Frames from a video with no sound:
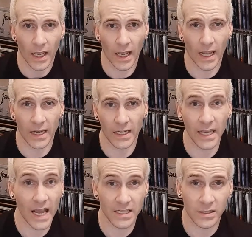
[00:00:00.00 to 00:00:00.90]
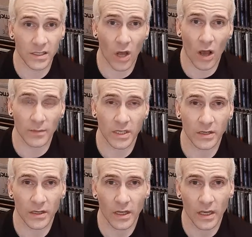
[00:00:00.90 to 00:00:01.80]
and he hasn't stopped
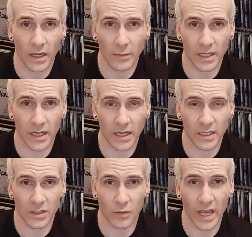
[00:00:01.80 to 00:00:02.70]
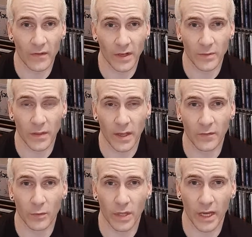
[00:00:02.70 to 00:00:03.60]
because we have him to thank
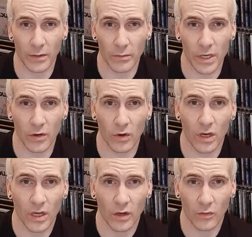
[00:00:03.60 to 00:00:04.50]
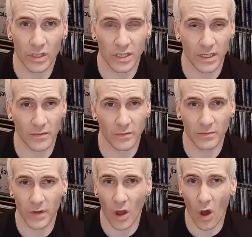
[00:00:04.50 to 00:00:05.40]
for Planet Mu, which is an
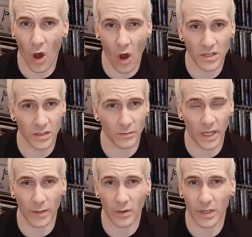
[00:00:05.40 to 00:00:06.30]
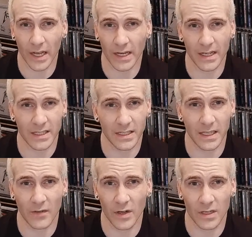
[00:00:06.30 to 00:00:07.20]
awesome label, and it has
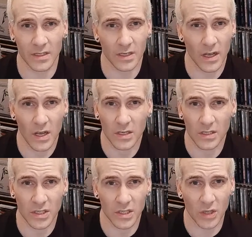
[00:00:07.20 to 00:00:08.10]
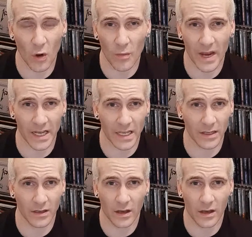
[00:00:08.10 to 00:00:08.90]
given us so many